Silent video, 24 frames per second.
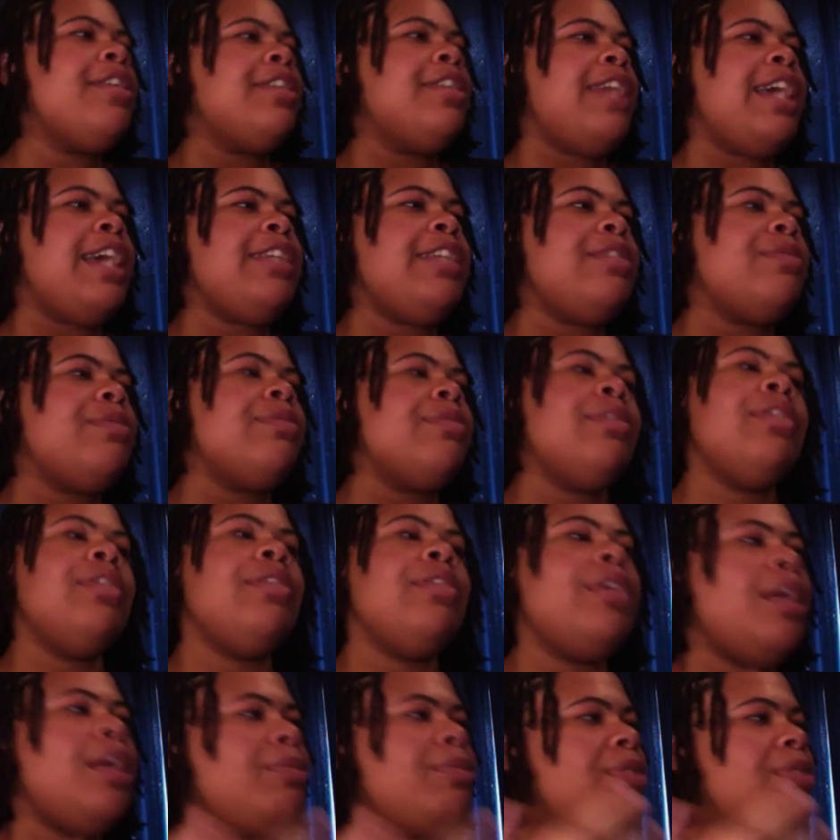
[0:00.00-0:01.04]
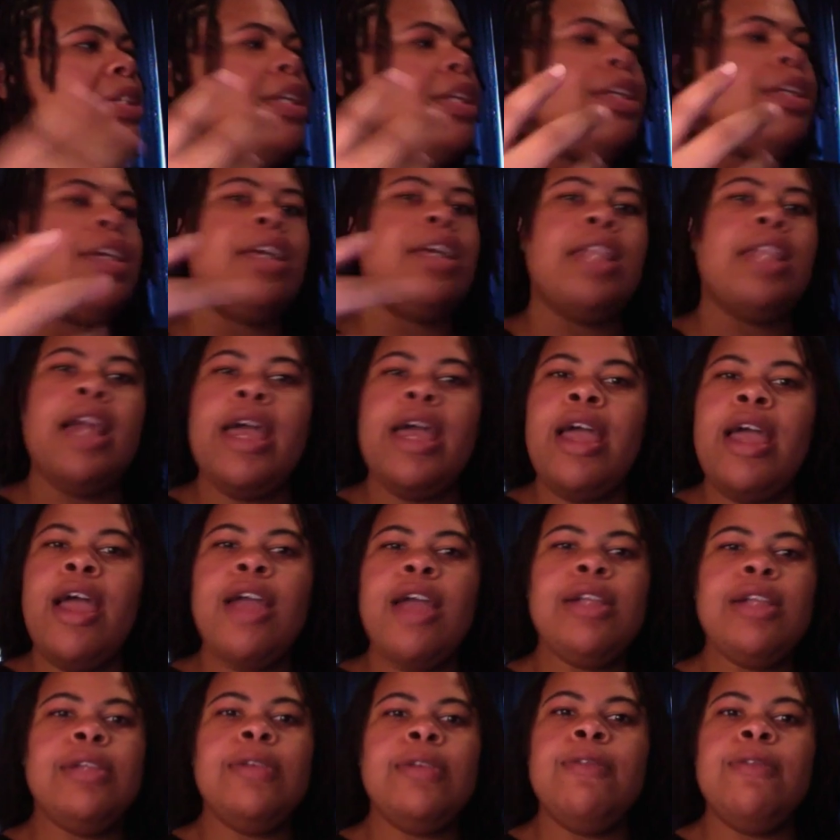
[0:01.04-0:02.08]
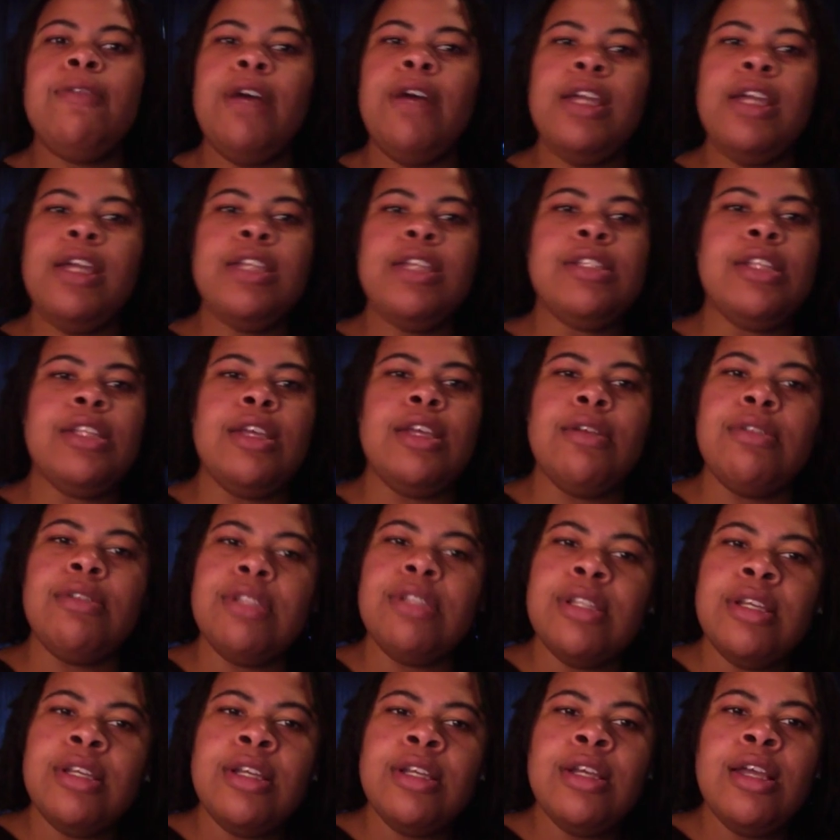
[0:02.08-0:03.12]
That's, I'm sitting here like, are you fucking serious?